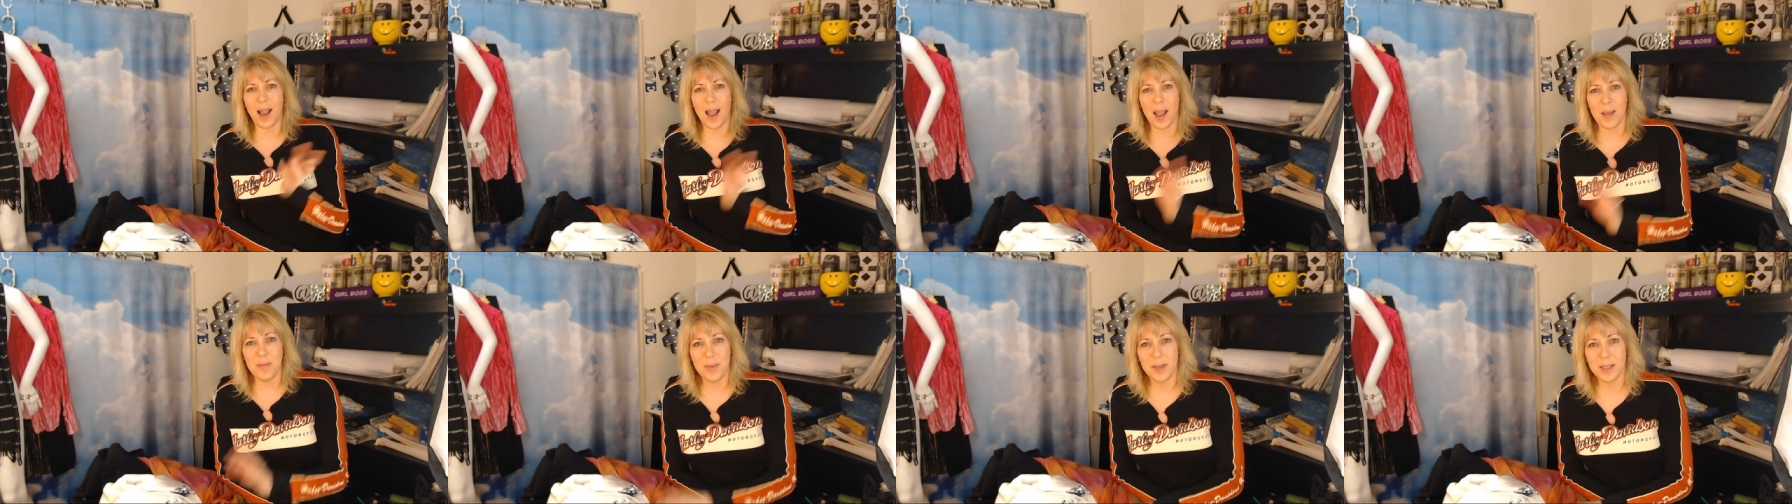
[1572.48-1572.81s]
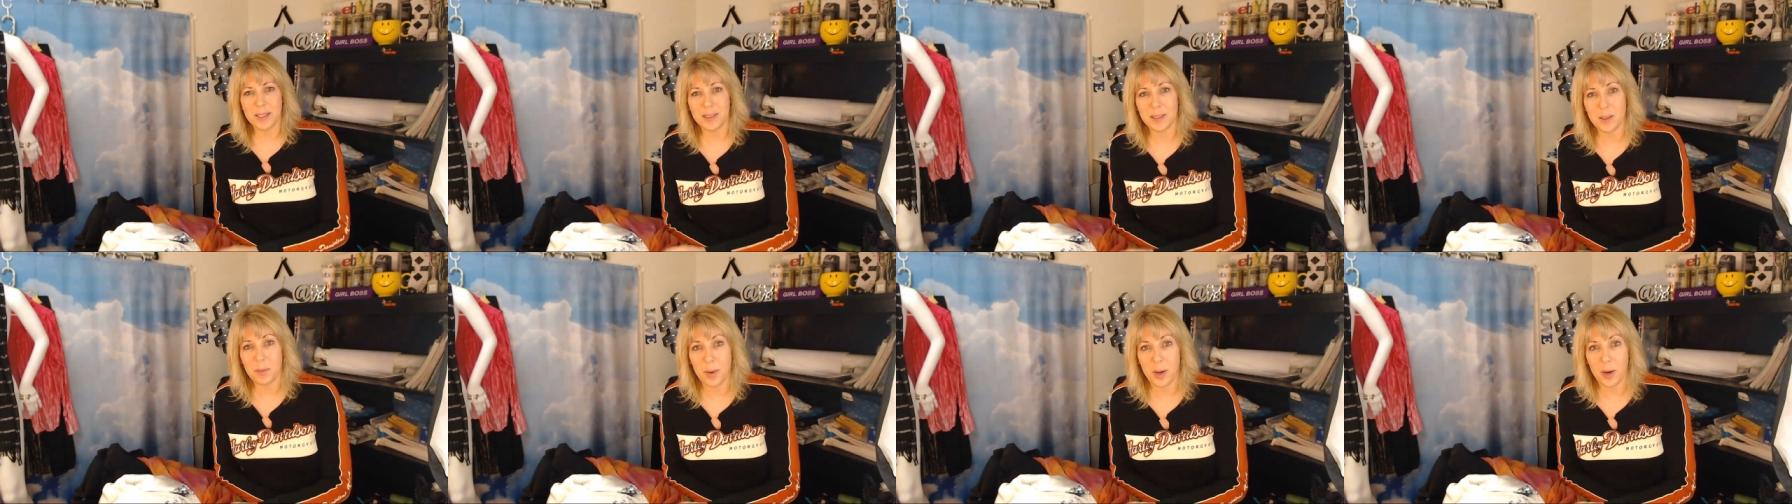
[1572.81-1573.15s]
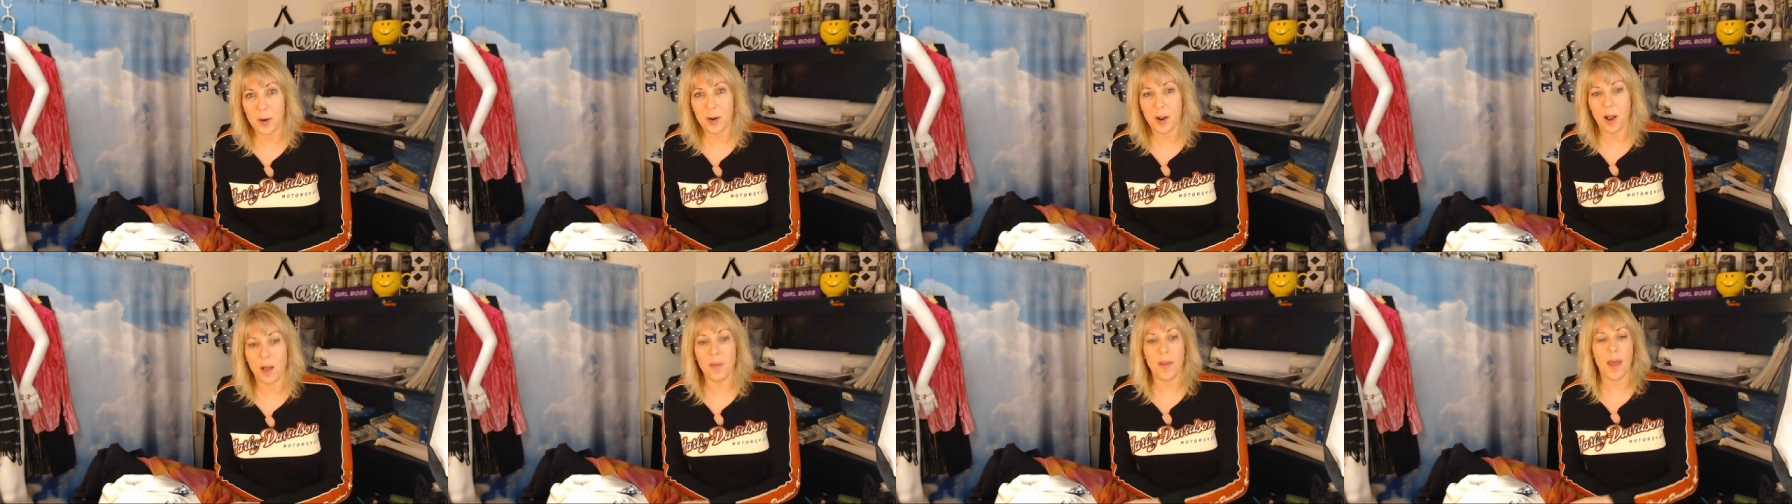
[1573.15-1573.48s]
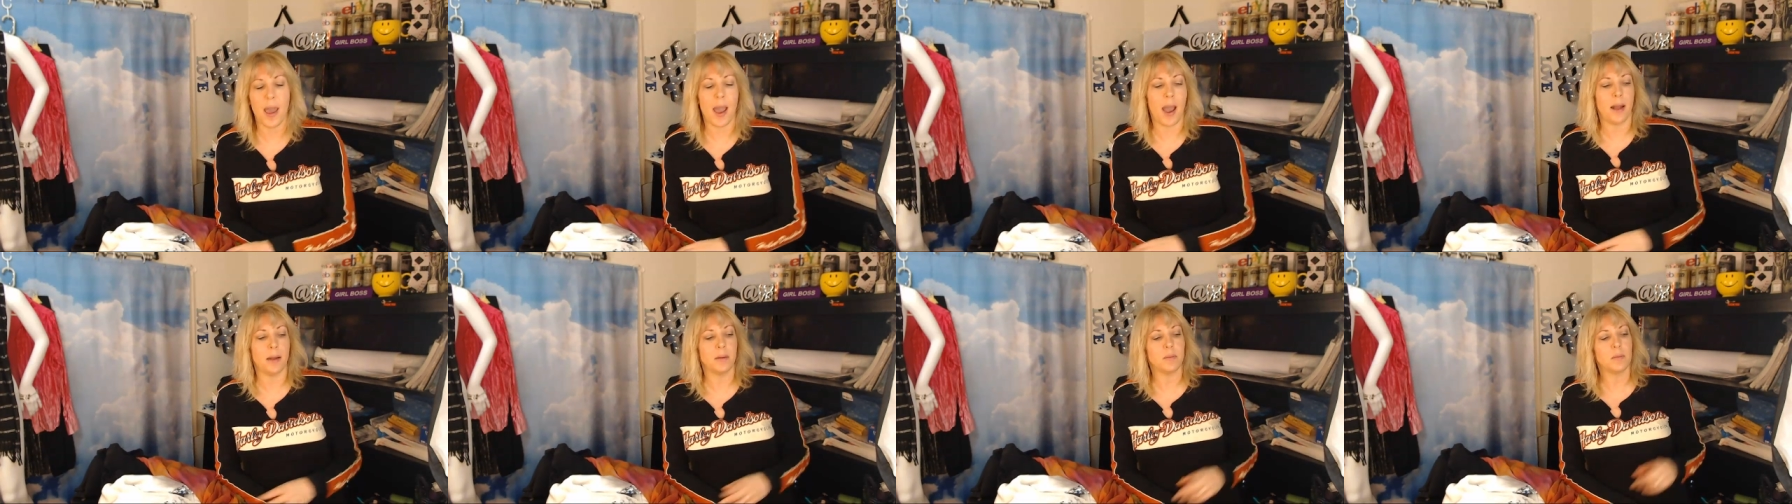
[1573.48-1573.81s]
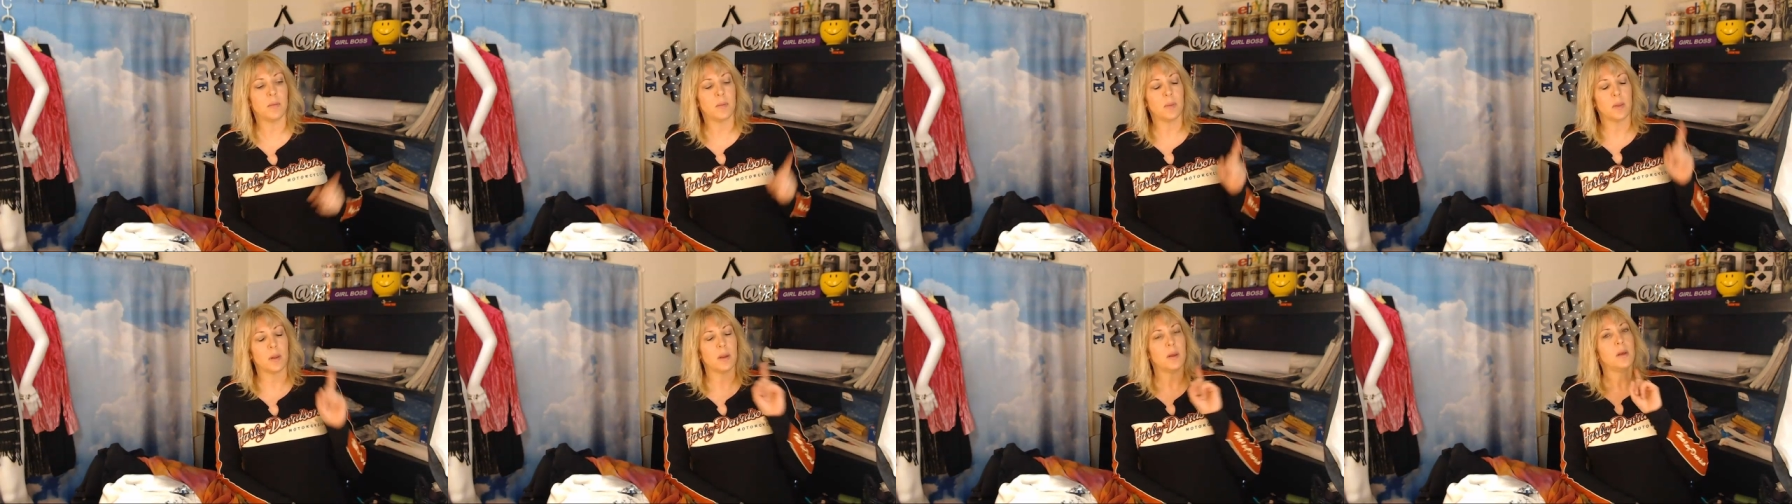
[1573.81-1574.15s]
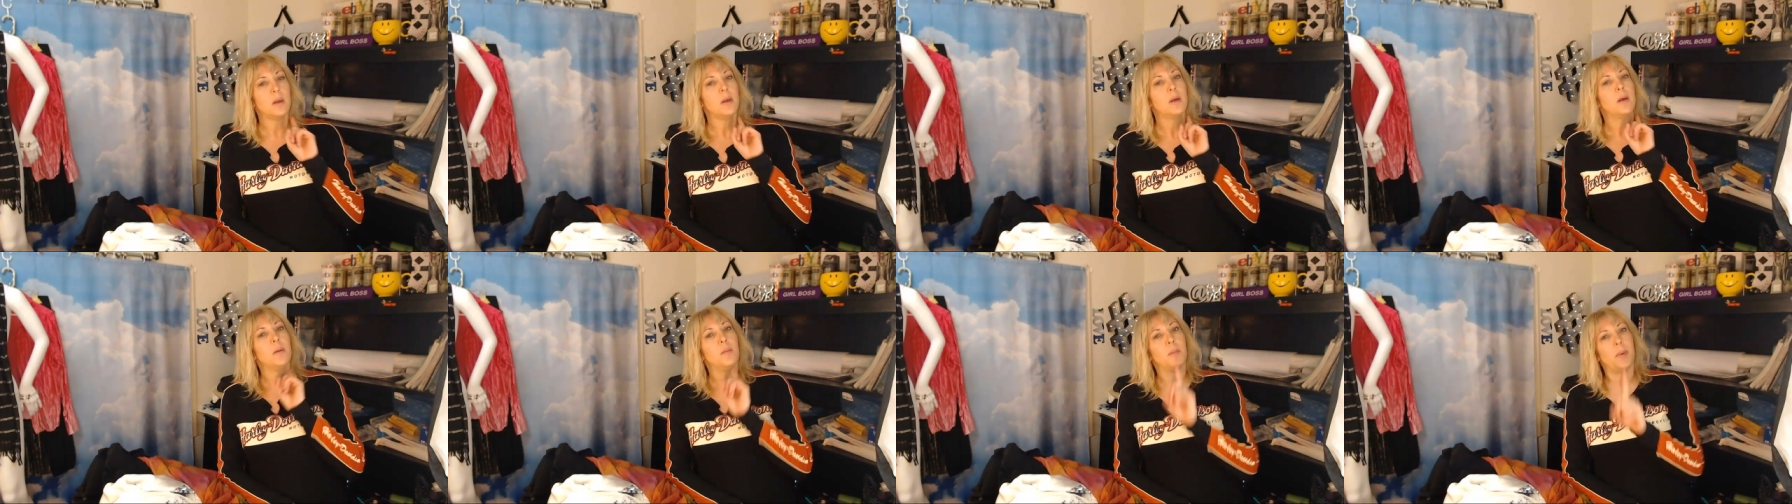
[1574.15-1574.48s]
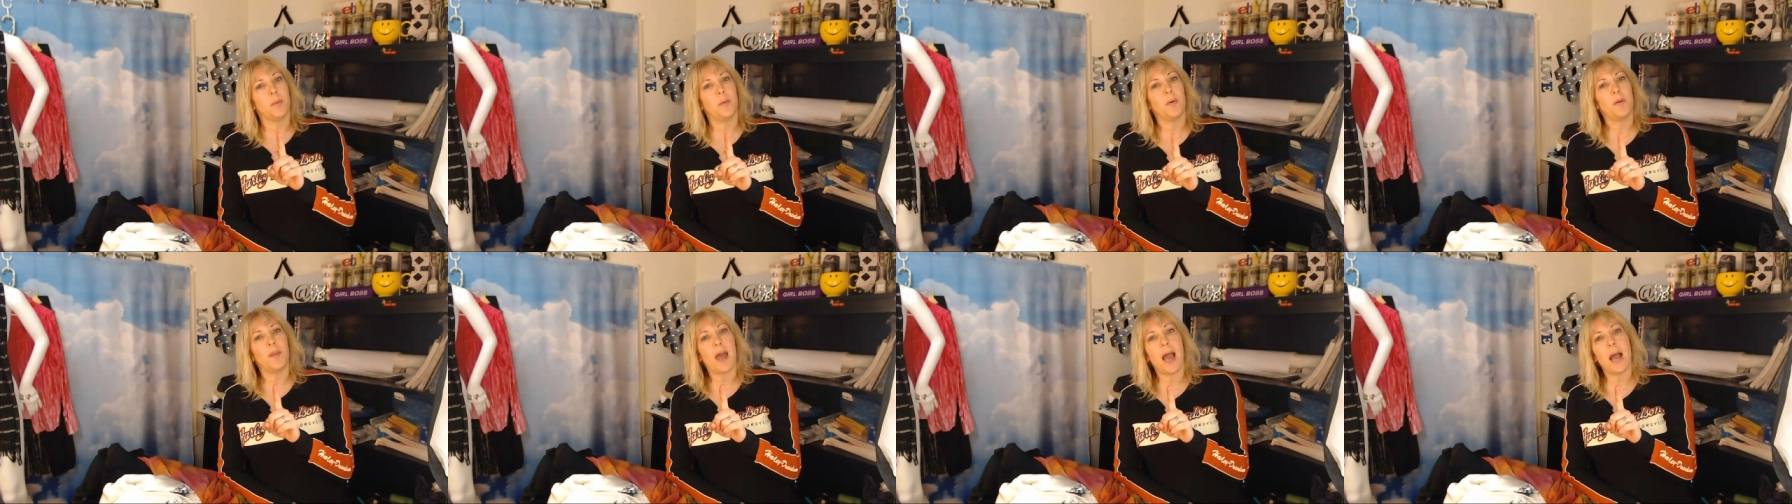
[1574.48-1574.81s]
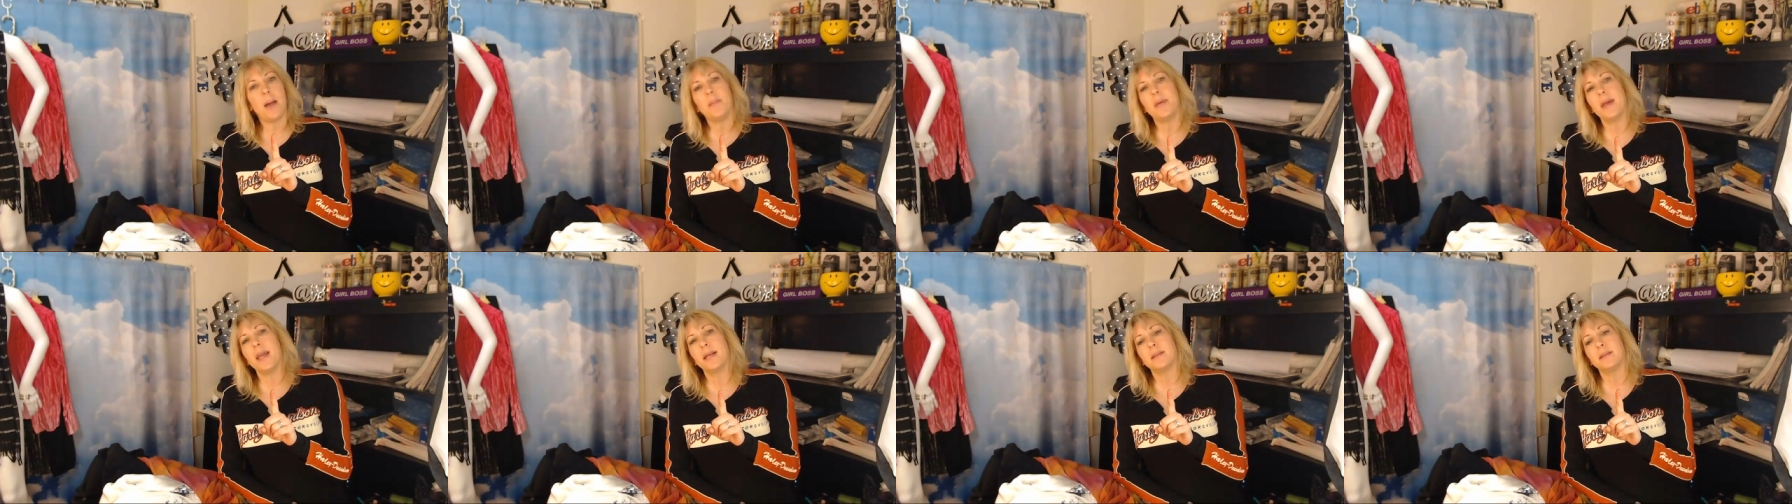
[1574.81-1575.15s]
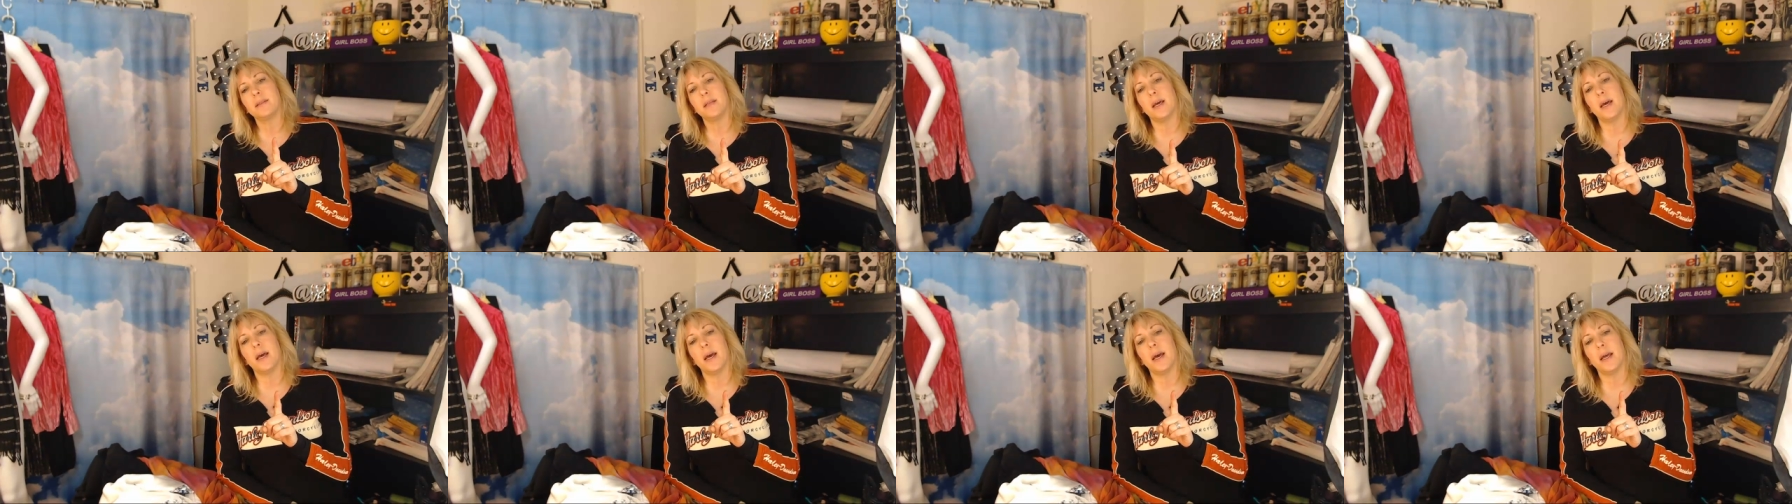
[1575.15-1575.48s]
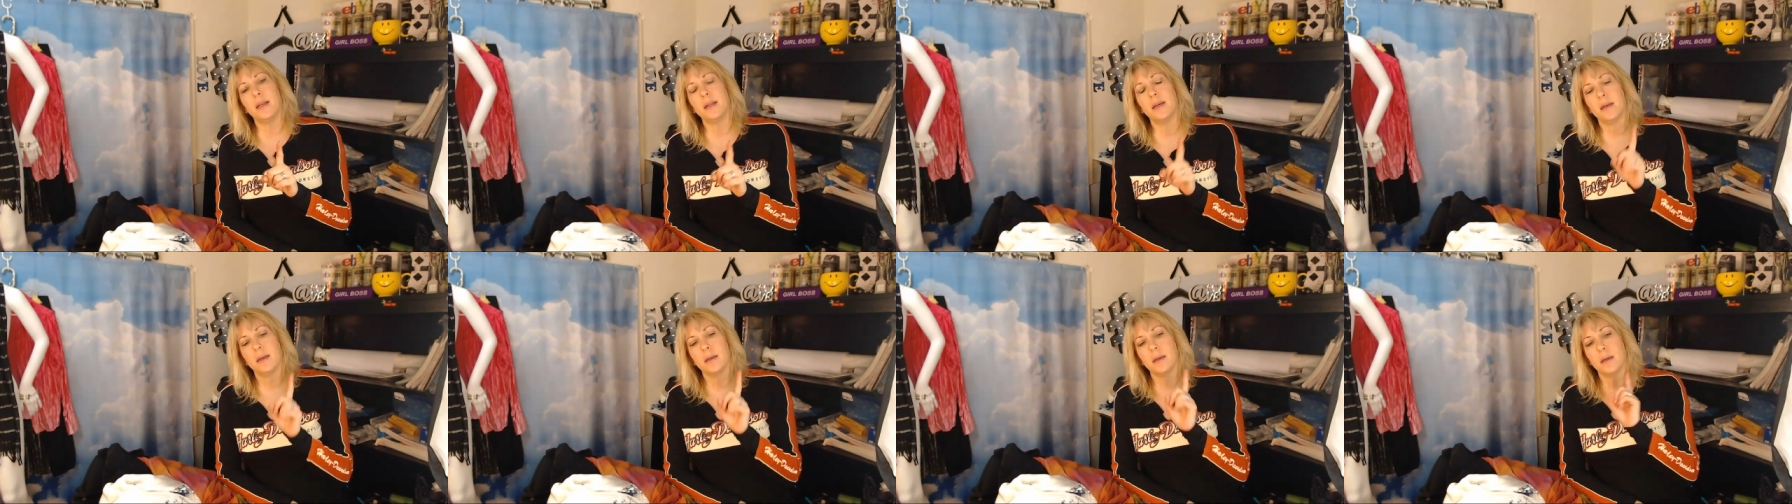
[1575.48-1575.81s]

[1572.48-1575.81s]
i missed the boat on that but with that being said